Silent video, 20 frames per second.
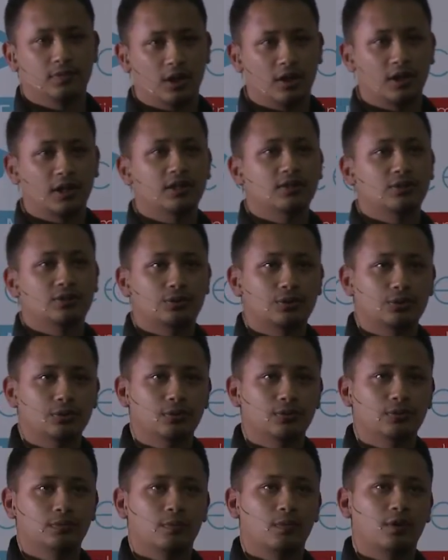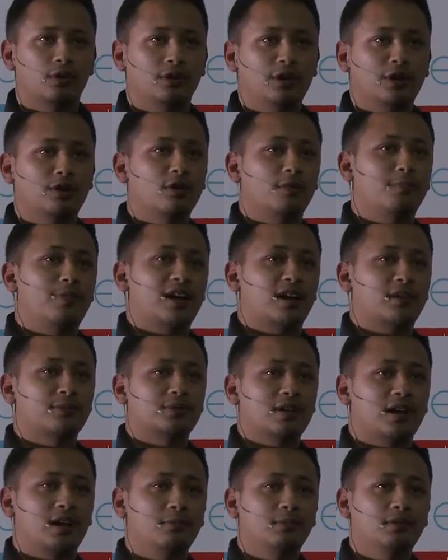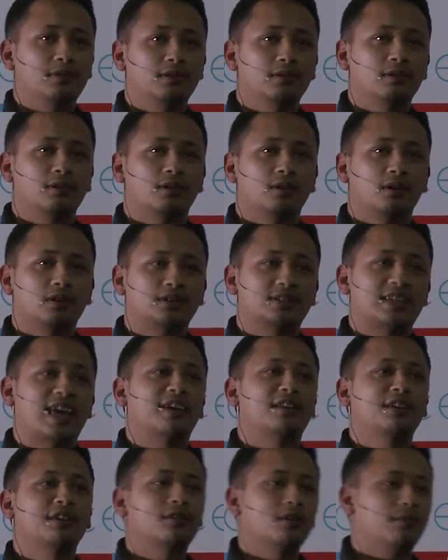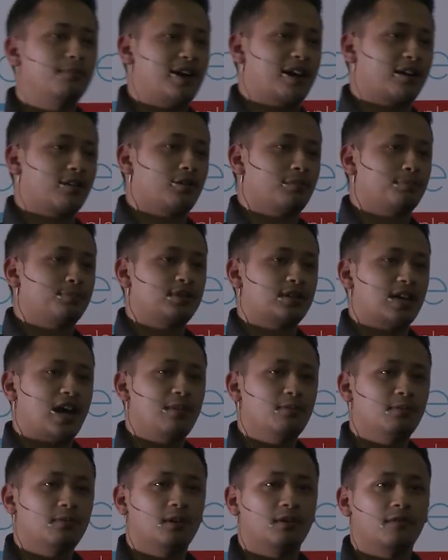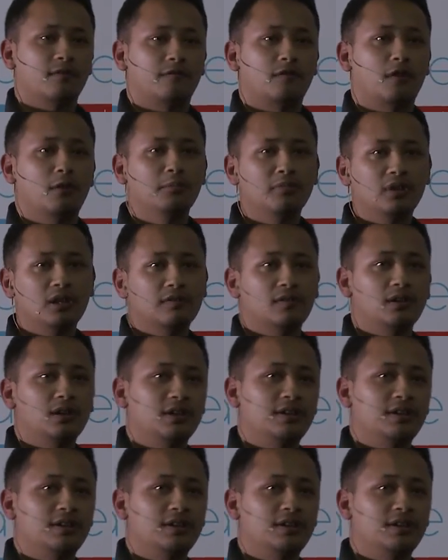Again, so regular backups, I mean cyclical backups. I'm a firm believer